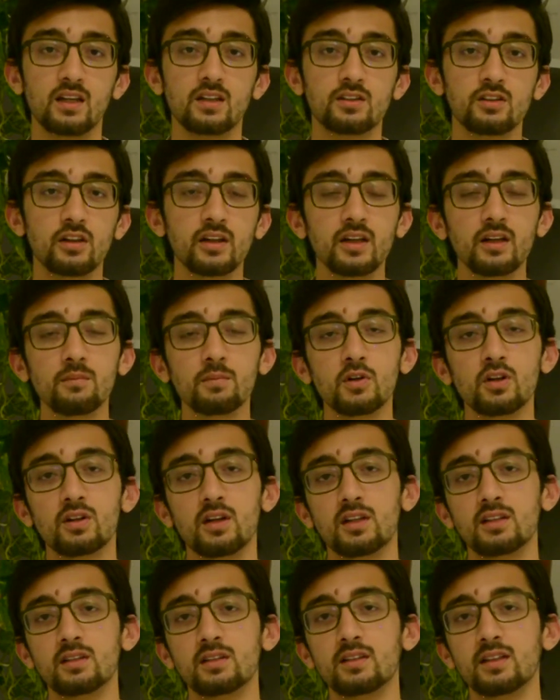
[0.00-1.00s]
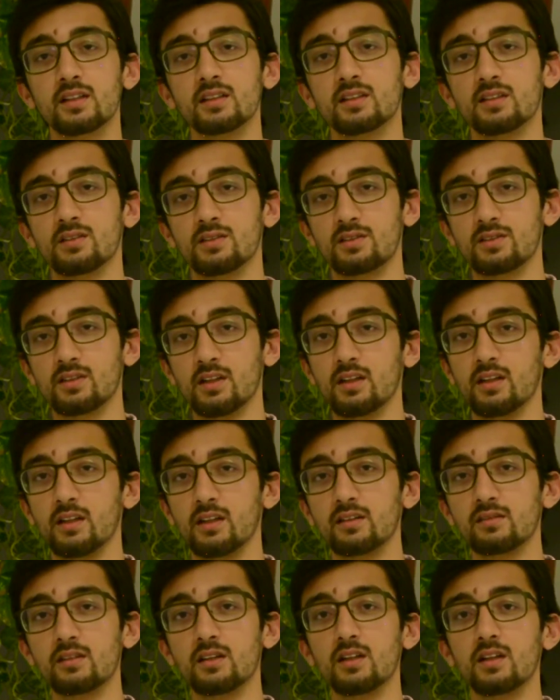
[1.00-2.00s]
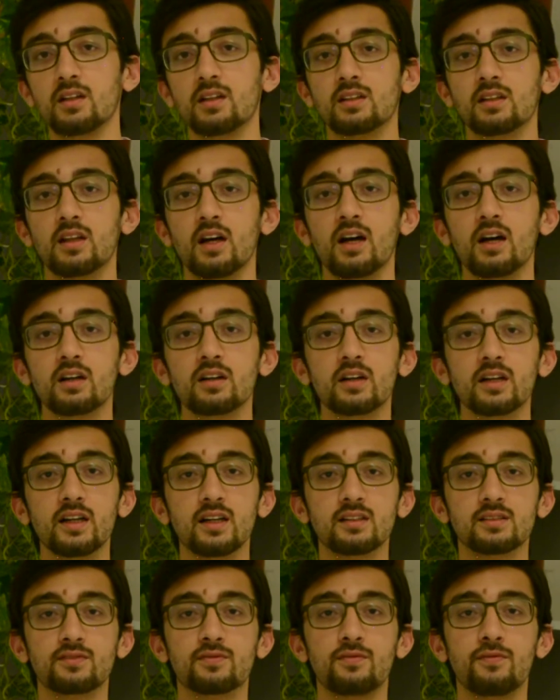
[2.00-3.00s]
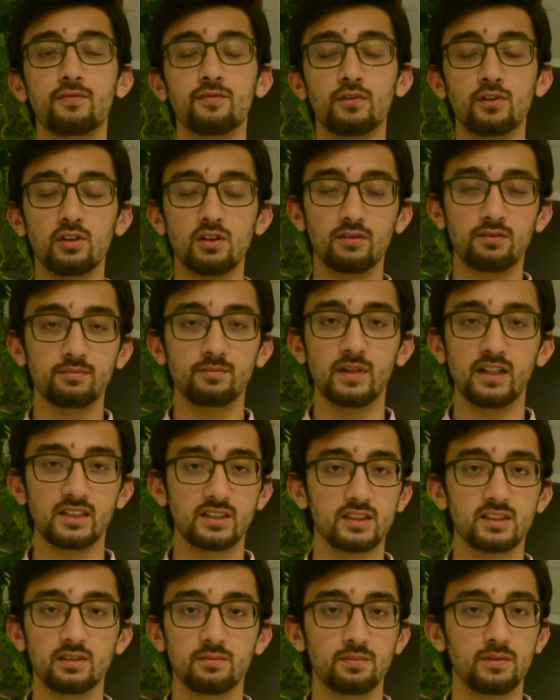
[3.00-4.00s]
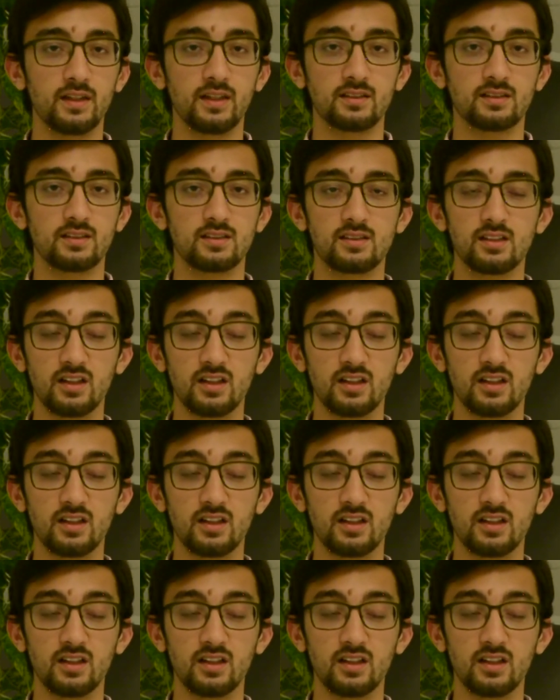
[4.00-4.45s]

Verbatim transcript: Talking about other things than studies, the Hungary is full of magical places.